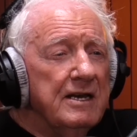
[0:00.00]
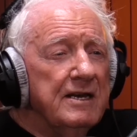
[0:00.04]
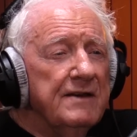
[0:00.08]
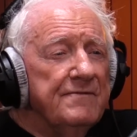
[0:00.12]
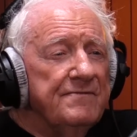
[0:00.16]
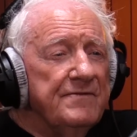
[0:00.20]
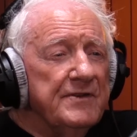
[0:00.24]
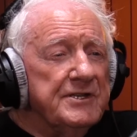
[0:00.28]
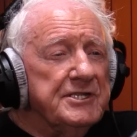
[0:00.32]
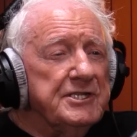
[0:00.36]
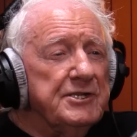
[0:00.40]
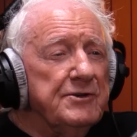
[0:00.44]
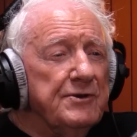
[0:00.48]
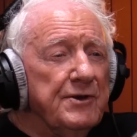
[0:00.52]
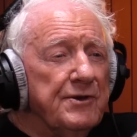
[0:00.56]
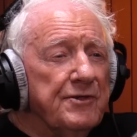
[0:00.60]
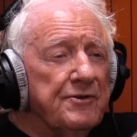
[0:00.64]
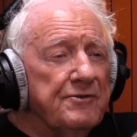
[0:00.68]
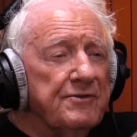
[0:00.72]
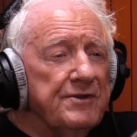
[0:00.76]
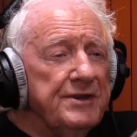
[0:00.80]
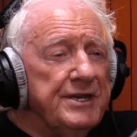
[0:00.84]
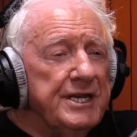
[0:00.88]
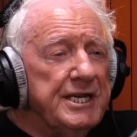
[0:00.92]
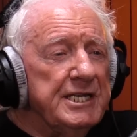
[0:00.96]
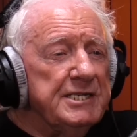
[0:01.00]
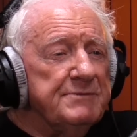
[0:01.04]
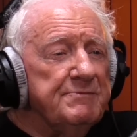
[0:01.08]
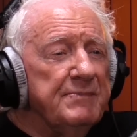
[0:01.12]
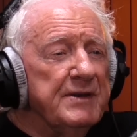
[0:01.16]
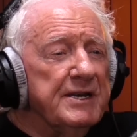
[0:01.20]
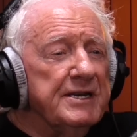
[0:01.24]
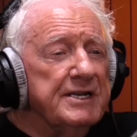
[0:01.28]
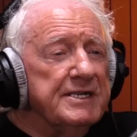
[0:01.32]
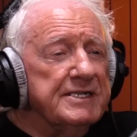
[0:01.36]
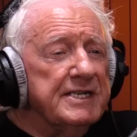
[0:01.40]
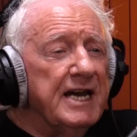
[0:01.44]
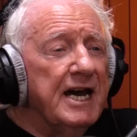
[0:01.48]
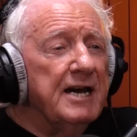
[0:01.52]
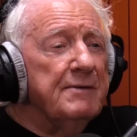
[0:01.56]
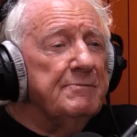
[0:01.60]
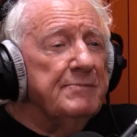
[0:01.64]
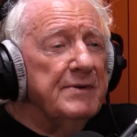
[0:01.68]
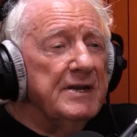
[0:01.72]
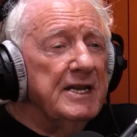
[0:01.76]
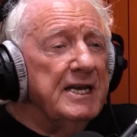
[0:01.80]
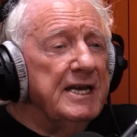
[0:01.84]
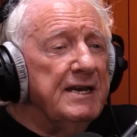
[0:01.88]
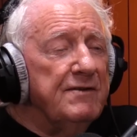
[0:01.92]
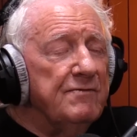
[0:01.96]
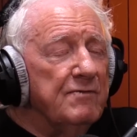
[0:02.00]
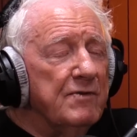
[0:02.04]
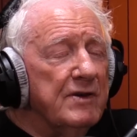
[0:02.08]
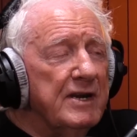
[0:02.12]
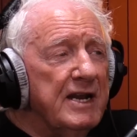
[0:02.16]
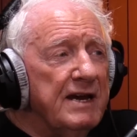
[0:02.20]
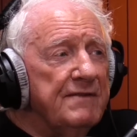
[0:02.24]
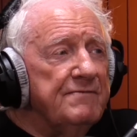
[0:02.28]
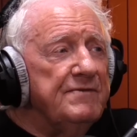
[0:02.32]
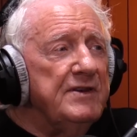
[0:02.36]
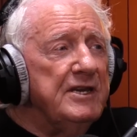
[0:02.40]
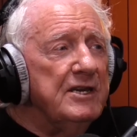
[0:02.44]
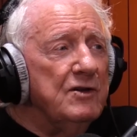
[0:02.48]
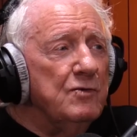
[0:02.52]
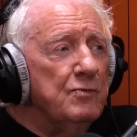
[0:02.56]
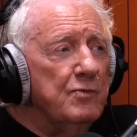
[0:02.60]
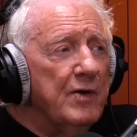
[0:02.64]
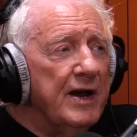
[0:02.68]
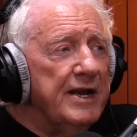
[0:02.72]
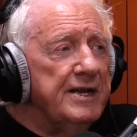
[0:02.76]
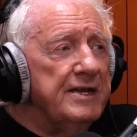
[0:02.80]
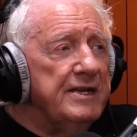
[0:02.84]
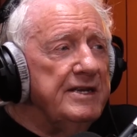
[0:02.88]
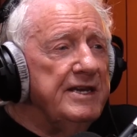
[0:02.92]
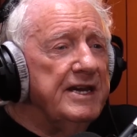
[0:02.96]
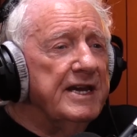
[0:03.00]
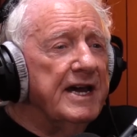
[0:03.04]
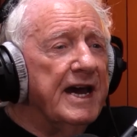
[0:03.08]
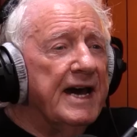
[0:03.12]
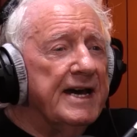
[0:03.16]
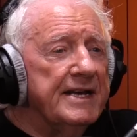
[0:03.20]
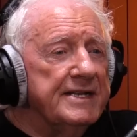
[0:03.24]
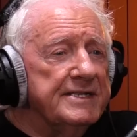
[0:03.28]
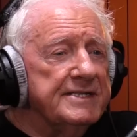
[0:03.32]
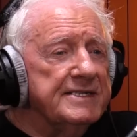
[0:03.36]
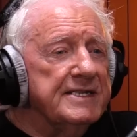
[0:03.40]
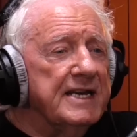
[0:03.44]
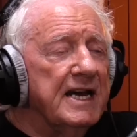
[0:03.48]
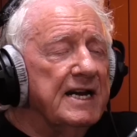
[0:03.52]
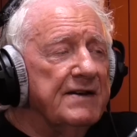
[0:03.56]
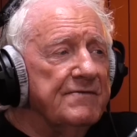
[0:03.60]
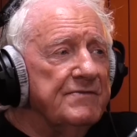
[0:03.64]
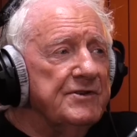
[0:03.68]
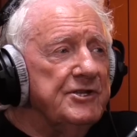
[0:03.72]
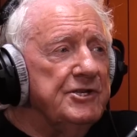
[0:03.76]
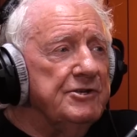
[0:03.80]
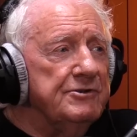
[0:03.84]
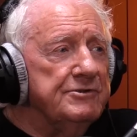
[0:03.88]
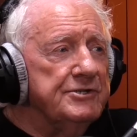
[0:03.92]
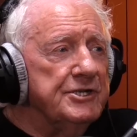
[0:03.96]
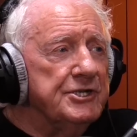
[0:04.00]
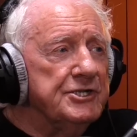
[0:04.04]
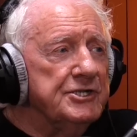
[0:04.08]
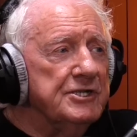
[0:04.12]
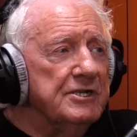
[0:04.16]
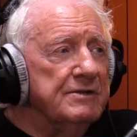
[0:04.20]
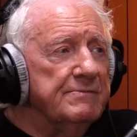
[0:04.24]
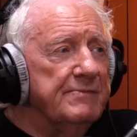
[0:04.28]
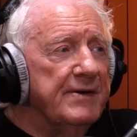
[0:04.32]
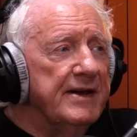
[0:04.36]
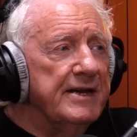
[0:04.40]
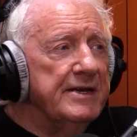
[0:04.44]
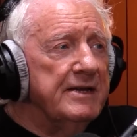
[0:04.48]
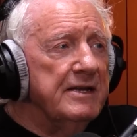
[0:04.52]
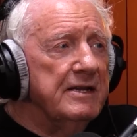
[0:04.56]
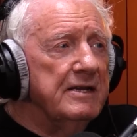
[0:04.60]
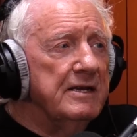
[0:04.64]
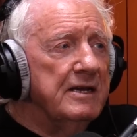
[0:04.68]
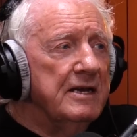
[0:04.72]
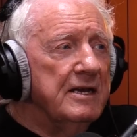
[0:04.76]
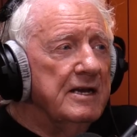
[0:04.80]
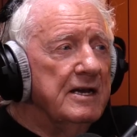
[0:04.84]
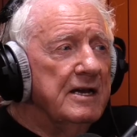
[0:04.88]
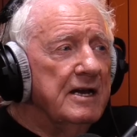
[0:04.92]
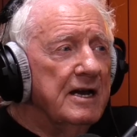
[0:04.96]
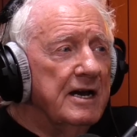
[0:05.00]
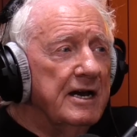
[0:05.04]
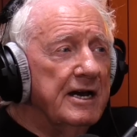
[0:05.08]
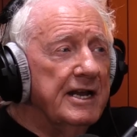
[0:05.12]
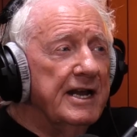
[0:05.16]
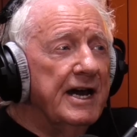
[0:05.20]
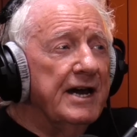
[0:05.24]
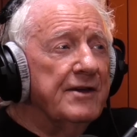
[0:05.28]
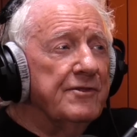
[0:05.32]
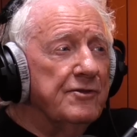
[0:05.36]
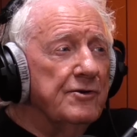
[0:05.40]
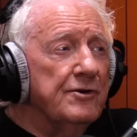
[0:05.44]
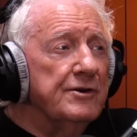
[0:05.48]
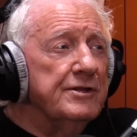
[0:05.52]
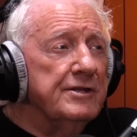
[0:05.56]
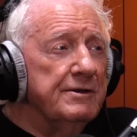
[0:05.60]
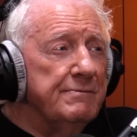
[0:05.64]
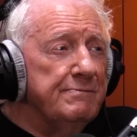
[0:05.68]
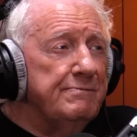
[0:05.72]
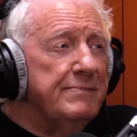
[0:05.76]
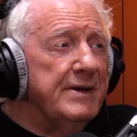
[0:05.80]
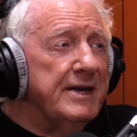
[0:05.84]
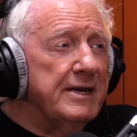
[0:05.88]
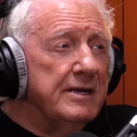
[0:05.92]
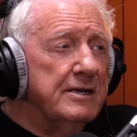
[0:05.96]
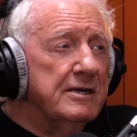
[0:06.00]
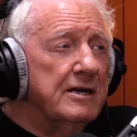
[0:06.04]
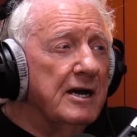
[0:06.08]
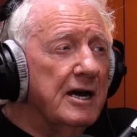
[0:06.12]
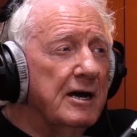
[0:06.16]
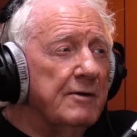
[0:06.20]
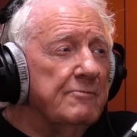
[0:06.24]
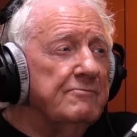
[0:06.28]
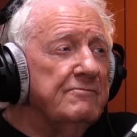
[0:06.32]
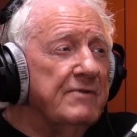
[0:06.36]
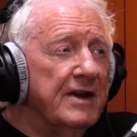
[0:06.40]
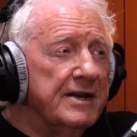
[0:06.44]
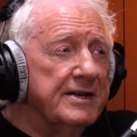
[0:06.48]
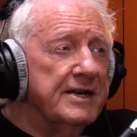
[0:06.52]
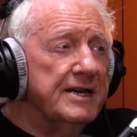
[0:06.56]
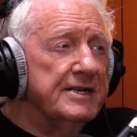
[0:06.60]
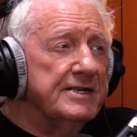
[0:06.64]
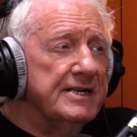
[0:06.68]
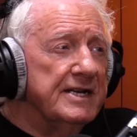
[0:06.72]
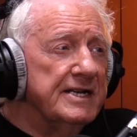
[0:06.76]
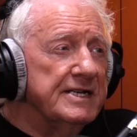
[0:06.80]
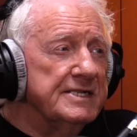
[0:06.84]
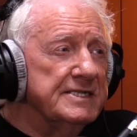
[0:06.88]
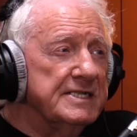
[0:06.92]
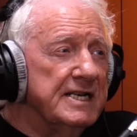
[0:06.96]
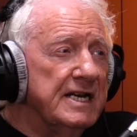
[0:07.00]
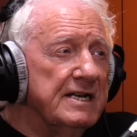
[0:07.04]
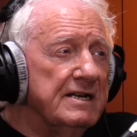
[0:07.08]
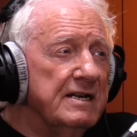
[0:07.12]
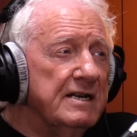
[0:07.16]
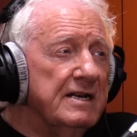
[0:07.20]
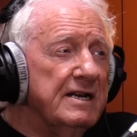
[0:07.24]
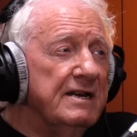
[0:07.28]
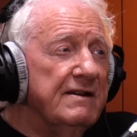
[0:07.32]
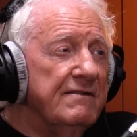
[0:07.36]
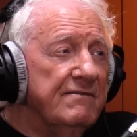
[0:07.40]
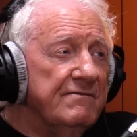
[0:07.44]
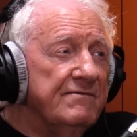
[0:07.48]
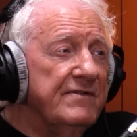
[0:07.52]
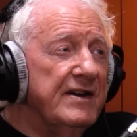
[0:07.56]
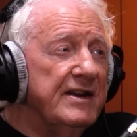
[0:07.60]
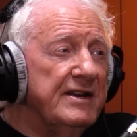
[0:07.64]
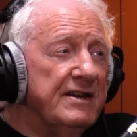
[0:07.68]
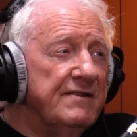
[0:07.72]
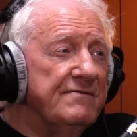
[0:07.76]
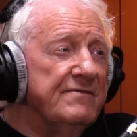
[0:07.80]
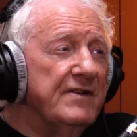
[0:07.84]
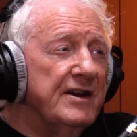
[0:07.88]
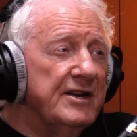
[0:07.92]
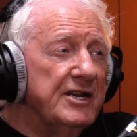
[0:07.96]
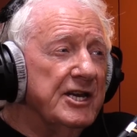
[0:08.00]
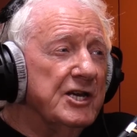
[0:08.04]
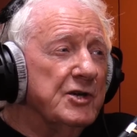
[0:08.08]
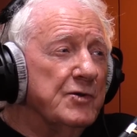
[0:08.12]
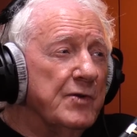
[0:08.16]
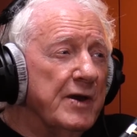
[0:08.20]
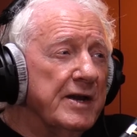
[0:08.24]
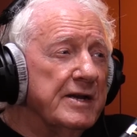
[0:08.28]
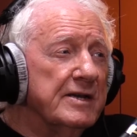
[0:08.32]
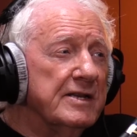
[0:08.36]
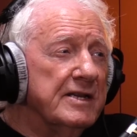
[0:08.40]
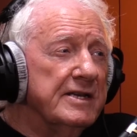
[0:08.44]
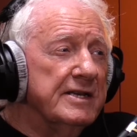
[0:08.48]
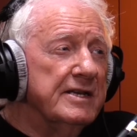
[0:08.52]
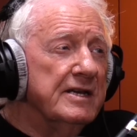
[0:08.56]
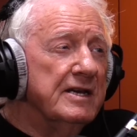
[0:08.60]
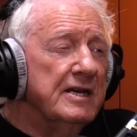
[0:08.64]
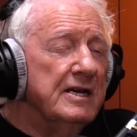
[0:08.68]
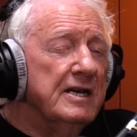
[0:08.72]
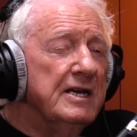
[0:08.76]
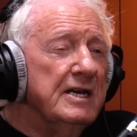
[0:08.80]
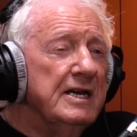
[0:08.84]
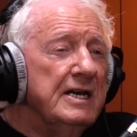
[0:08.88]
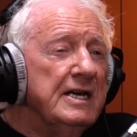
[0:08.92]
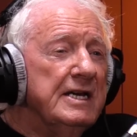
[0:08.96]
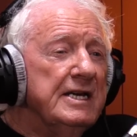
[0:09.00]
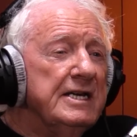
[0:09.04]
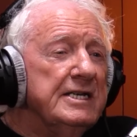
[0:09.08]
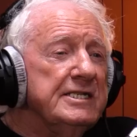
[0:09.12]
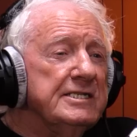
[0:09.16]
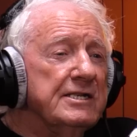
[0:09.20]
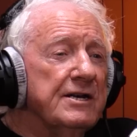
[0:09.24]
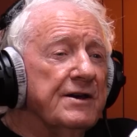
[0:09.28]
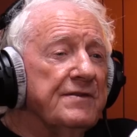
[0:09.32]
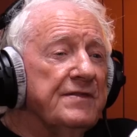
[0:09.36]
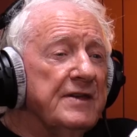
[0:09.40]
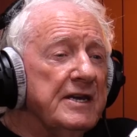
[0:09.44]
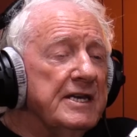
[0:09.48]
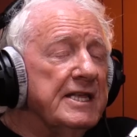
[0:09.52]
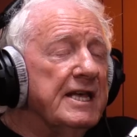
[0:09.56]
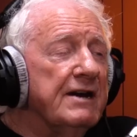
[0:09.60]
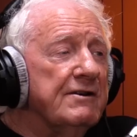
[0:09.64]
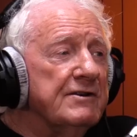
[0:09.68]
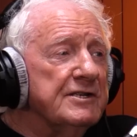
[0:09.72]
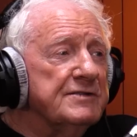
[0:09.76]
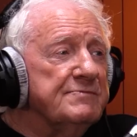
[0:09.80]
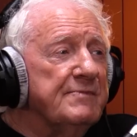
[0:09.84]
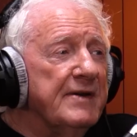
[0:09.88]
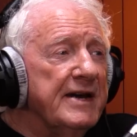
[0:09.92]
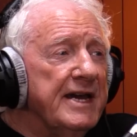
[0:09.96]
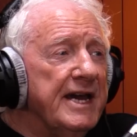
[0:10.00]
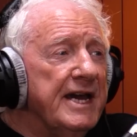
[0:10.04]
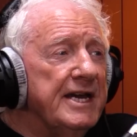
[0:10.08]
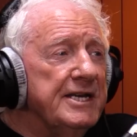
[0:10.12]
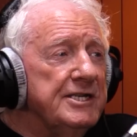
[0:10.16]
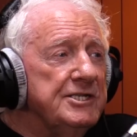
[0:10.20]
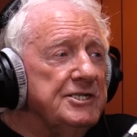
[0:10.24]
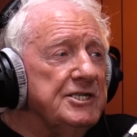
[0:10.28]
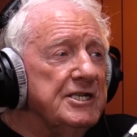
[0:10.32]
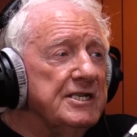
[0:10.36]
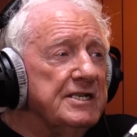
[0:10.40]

for 2 or 3 years because I believe wherever you went, you had to have a nutritional bait. And I thought that big carp recognised that very, very quickly. So I think that was my edge